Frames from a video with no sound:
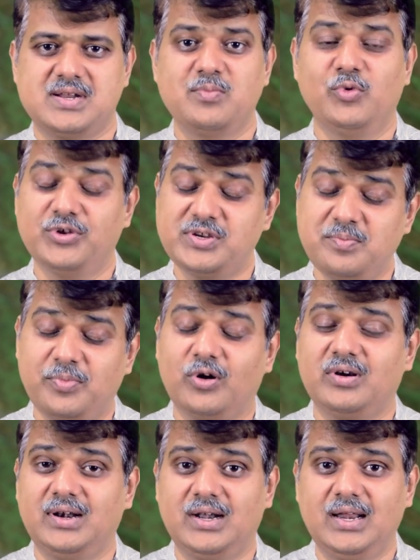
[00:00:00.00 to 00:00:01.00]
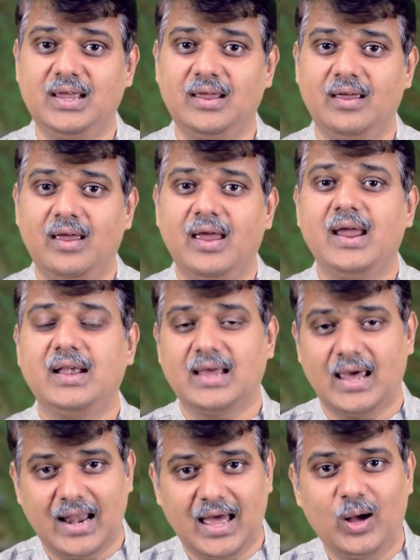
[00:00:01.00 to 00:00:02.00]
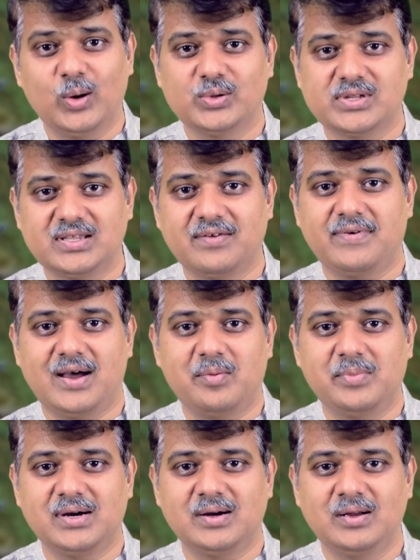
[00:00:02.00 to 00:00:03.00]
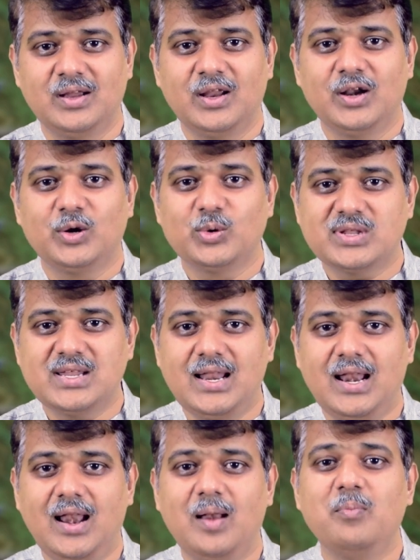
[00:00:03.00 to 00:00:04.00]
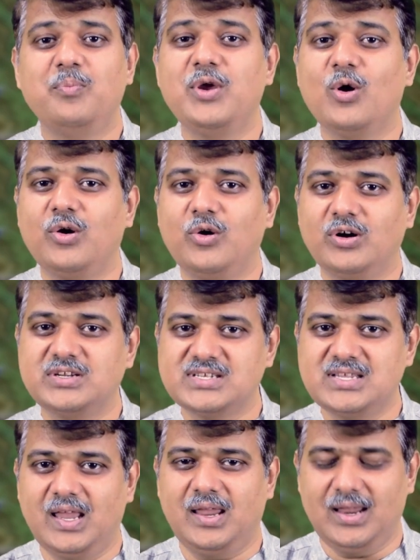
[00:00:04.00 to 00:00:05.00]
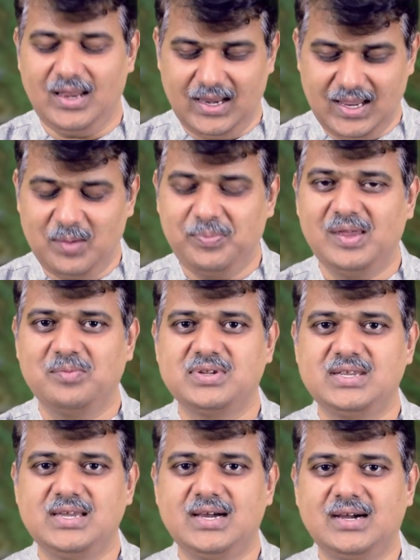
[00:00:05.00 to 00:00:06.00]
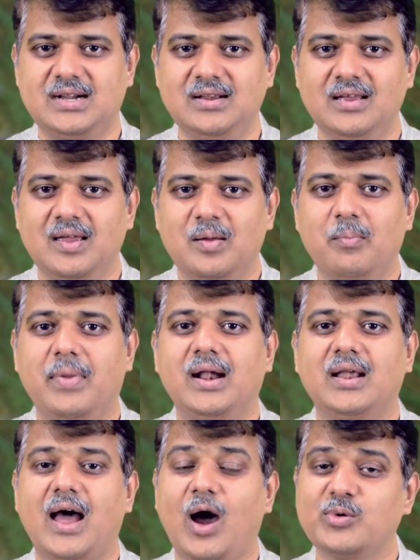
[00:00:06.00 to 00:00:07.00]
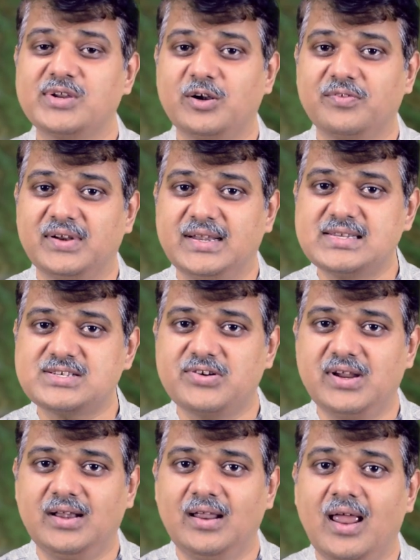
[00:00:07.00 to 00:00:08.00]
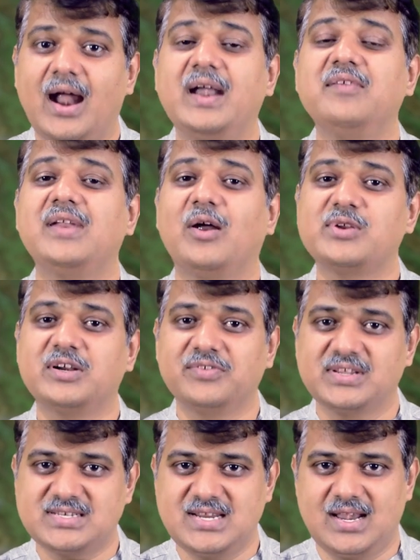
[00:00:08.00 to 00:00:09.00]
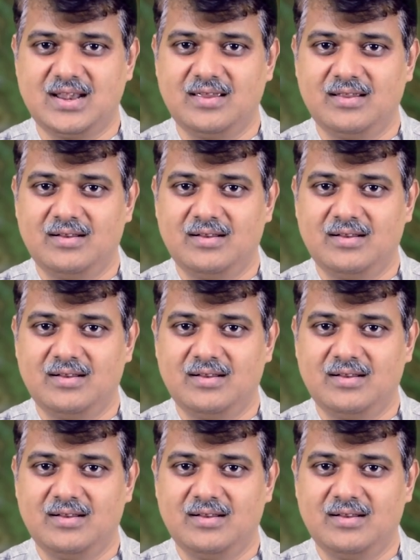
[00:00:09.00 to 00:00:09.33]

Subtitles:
And most importantly, it allows the farmer to sell beyond not just the APMC yard, but outside of the district and even outside of the state.